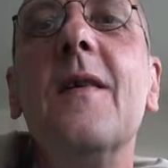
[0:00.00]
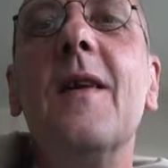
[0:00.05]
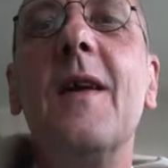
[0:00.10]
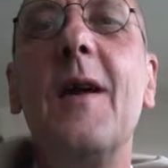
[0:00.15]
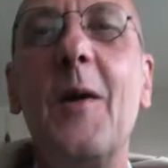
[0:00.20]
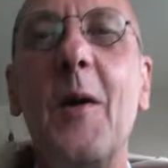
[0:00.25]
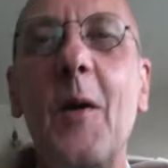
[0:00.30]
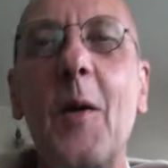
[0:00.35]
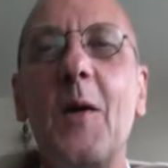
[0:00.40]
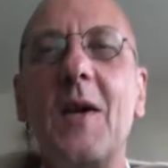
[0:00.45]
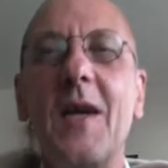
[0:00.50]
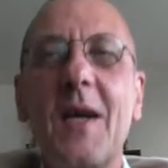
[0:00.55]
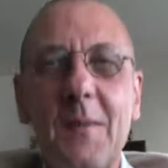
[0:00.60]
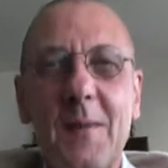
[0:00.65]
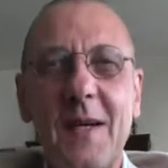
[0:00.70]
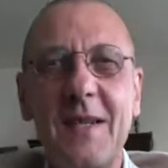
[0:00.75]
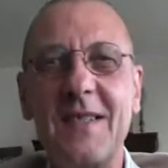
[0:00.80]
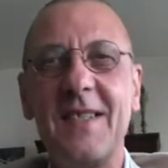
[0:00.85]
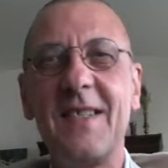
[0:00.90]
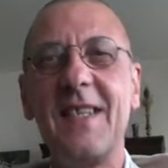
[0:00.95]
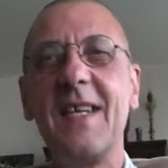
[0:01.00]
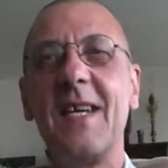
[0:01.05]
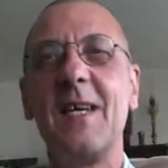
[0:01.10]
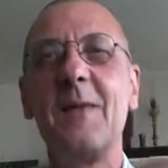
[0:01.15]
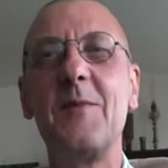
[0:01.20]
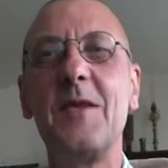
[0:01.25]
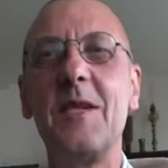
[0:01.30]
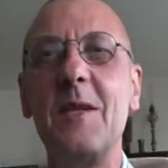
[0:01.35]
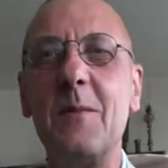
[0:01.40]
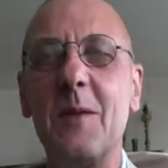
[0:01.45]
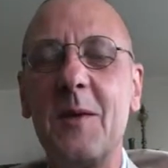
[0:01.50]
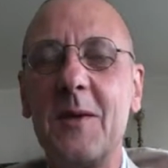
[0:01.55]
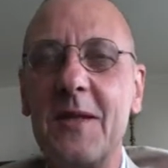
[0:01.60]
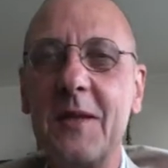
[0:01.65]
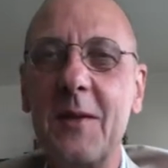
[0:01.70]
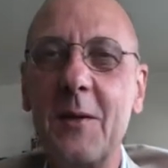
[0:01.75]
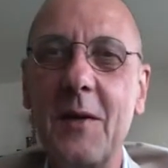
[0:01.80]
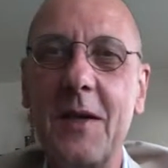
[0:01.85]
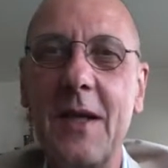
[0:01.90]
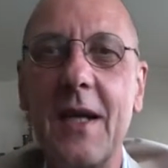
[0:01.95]
Hello, namaste. I am Gilles
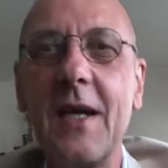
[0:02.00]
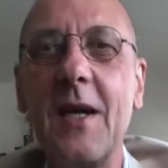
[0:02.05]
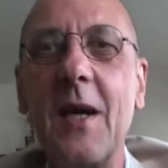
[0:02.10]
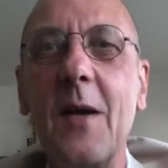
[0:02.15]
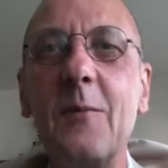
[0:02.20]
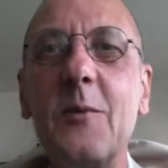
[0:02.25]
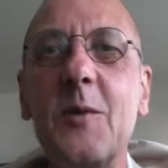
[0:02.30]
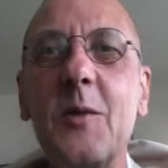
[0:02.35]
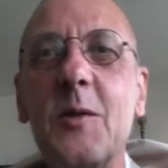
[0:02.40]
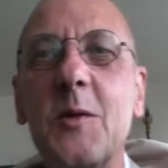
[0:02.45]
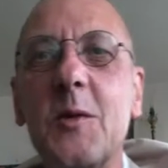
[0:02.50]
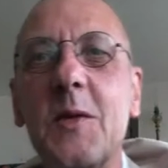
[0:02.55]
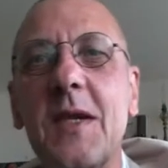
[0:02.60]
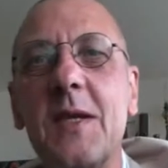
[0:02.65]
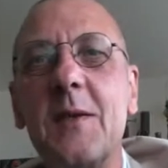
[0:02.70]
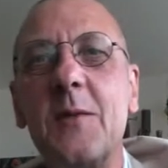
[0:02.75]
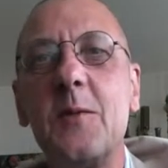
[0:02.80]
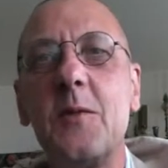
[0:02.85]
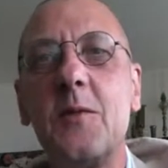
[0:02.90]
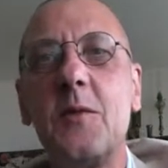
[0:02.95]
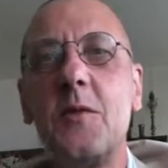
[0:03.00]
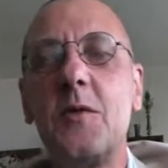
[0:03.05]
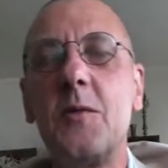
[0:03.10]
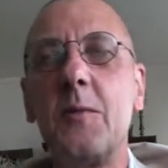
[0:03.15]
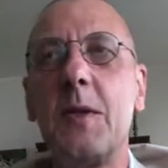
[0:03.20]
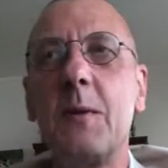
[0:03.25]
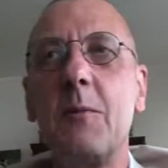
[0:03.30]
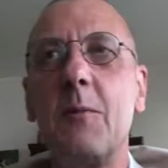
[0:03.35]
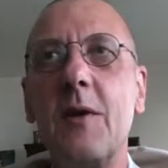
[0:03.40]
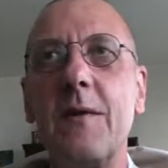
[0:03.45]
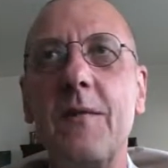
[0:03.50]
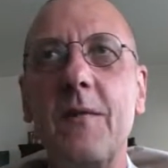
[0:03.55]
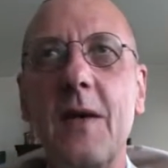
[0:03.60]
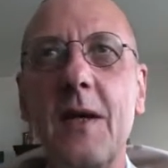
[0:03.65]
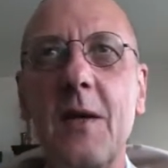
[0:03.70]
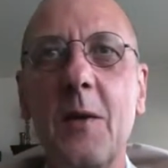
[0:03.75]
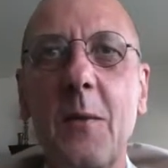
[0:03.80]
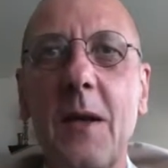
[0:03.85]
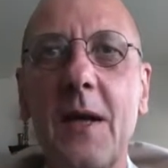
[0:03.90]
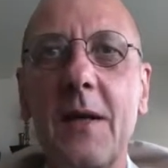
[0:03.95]
Mancillon, and I come to you today to speak
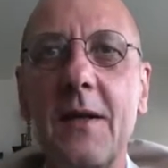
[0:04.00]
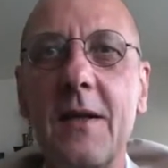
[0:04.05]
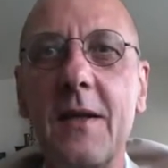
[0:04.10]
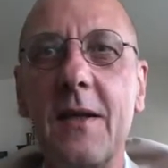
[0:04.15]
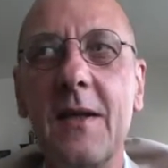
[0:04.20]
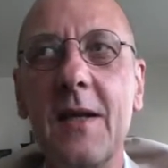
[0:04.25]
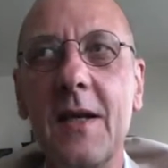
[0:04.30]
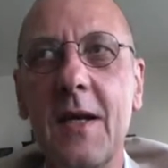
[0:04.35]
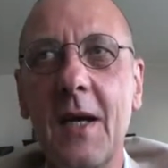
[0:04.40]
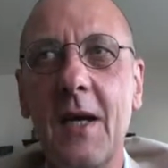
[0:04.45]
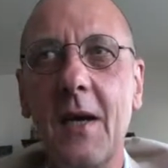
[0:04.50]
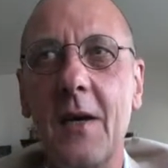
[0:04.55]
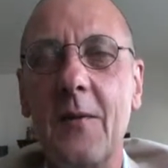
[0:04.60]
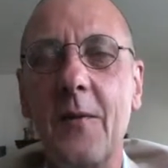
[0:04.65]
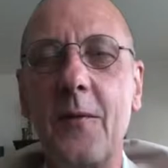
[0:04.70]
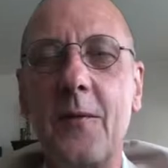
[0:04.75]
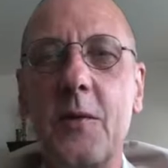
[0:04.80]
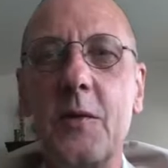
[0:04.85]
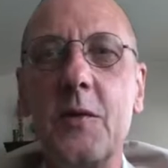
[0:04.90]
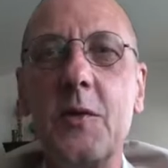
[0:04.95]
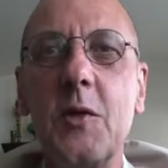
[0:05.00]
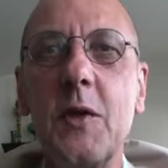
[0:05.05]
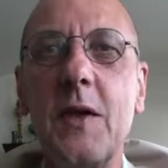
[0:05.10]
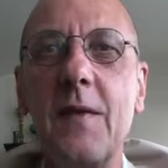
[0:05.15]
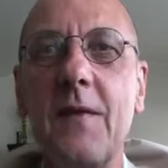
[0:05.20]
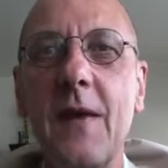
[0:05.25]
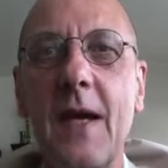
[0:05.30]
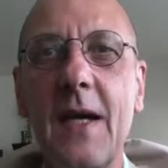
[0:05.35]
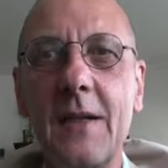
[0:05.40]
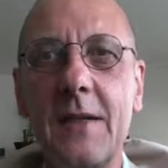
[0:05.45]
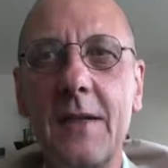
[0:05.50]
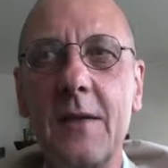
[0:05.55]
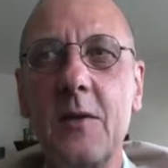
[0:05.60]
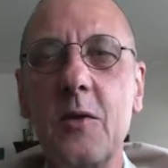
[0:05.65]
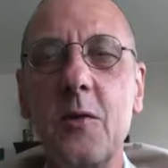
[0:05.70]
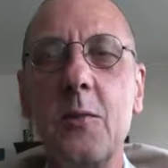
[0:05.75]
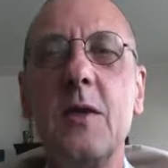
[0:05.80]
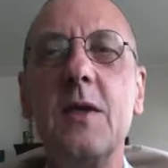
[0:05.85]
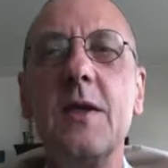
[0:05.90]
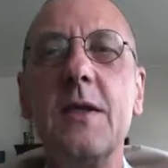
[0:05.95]
briefly about a future event in
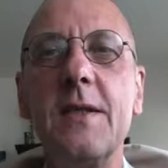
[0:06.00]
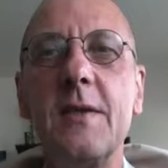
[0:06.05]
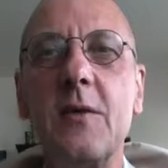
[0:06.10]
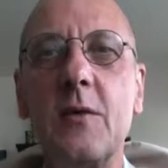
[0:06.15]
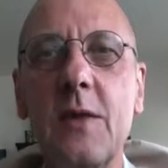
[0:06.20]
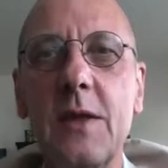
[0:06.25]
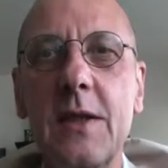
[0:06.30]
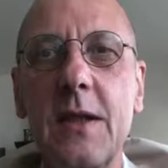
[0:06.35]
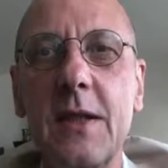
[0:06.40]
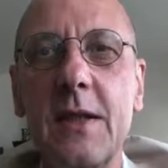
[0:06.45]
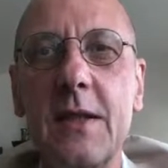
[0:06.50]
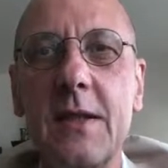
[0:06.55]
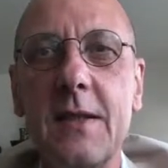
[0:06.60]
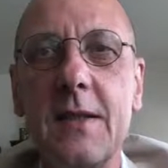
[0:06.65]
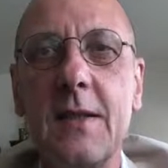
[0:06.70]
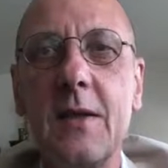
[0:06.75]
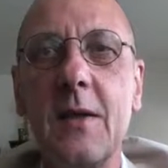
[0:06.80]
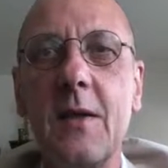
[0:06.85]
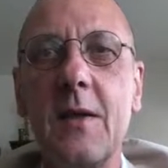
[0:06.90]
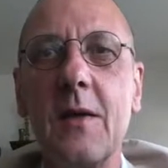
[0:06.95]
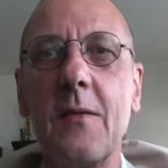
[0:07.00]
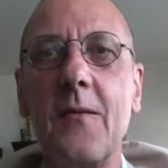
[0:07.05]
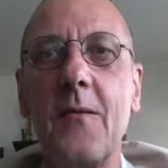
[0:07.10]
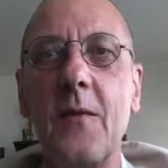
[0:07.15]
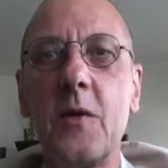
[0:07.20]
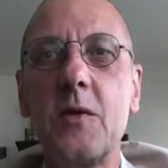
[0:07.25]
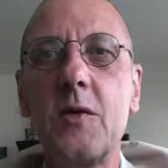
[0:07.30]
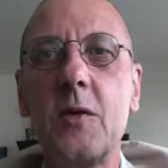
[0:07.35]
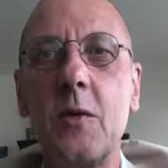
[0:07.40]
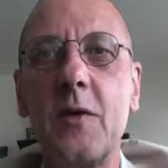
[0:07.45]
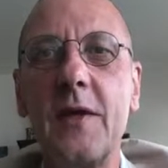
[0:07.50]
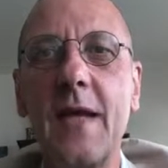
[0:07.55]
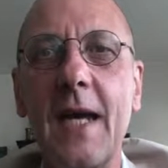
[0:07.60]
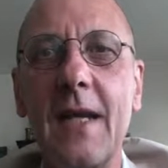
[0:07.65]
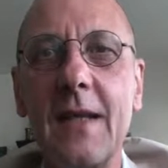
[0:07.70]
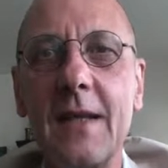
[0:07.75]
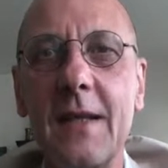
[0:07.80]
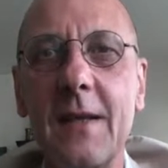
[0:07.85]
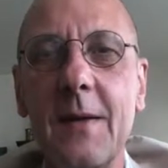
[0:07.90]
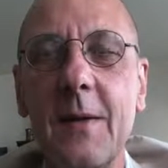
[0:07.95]
human history, that is first
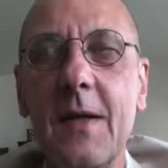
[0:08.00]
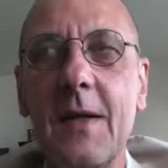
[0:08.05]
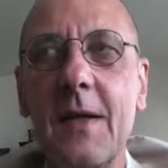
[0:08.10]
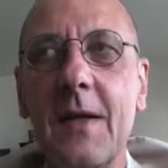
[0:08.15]
contact.